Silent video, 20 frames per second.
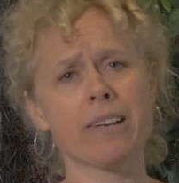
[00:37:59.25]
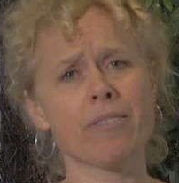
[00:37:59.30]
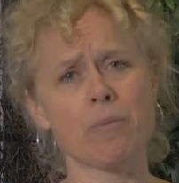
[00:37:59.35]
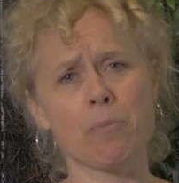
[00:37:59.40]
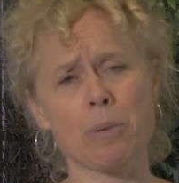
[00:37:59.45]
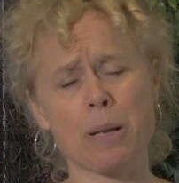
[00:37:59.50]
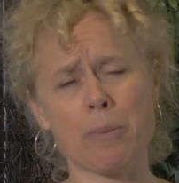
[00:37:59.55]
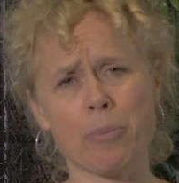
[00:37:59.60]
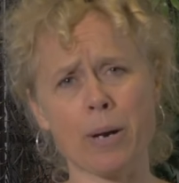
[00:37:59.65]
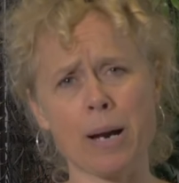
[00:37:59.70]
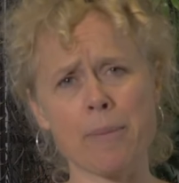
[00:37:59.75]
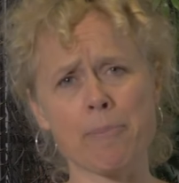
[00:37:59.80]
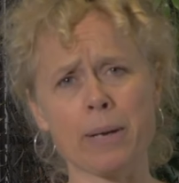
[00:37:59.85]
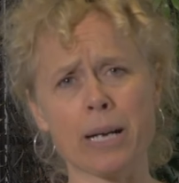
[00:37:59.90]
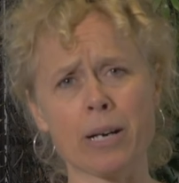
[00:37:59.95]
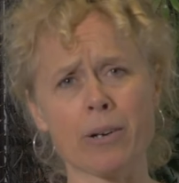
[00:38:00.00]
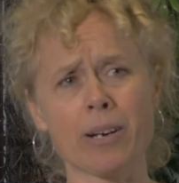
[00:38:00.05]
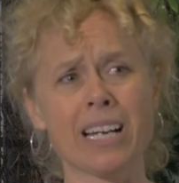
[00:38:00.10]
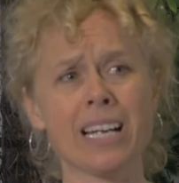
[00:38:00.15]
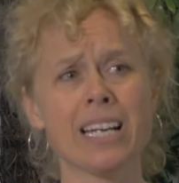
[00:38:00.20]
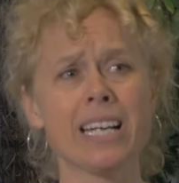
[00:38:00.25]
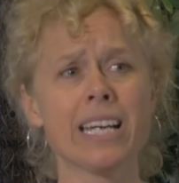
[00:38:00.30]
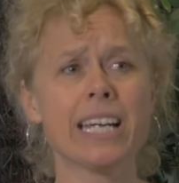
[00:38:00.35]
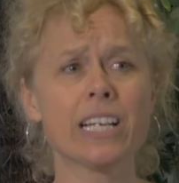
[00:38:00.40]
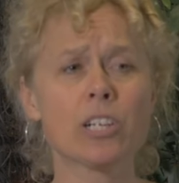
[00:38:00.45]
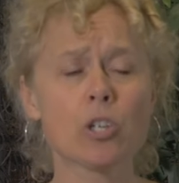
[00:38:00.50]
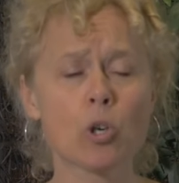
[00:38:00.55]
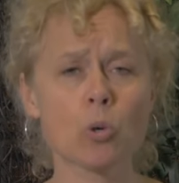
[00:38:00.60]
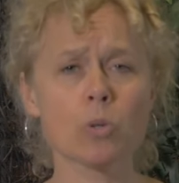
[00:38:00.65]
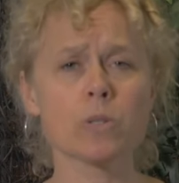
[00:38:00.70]
of the blood-brain barrier.
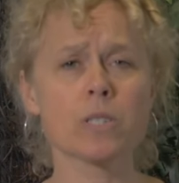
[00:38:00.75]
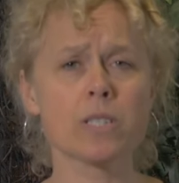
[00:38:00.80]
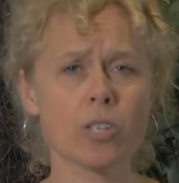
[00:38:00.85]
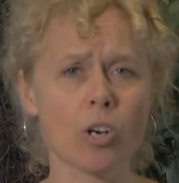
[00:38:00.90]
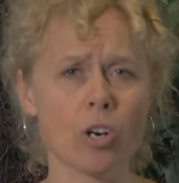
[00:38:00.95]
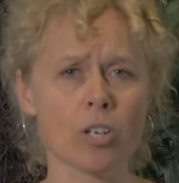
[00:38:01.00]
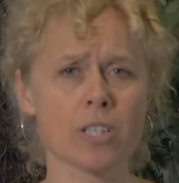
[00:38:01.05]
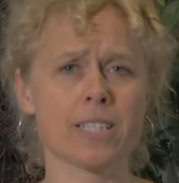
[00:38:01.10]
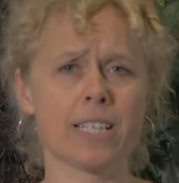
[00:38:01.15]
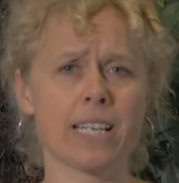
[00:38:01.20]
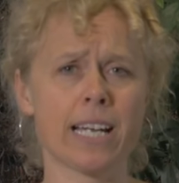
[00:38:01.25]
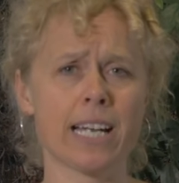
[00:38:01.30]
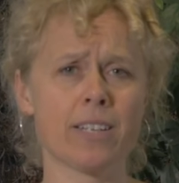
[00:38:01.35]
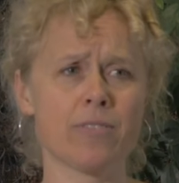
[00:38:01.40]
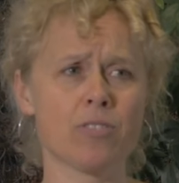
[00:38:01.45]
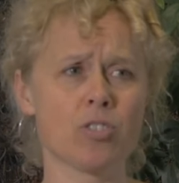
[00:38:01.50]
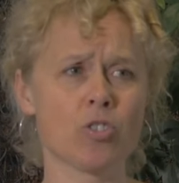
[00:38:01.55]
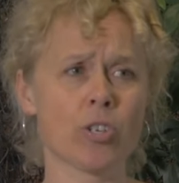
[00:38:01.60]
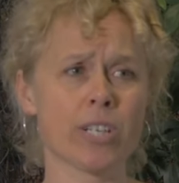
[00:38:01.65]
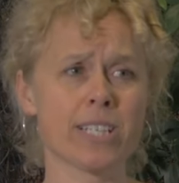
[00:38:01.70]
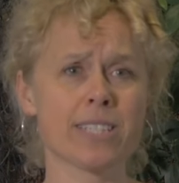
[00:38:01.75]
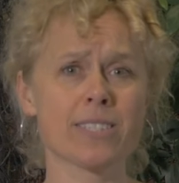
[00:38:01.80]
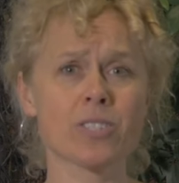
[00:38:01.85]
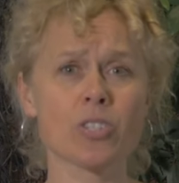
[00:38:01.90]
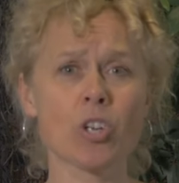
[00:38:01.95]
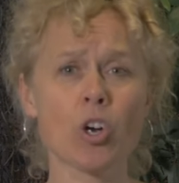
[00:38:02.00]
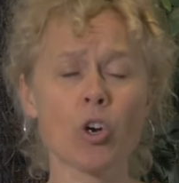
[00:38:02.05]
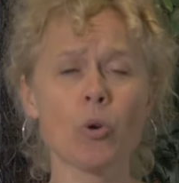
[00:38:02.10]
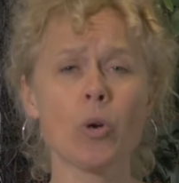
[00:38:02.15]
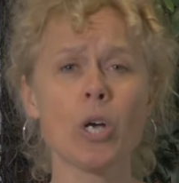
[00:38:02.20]
It causes oxidative stress.
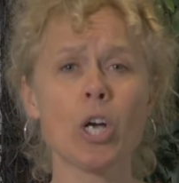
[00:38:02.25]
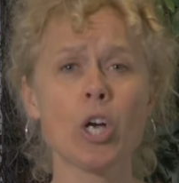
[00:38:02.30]
So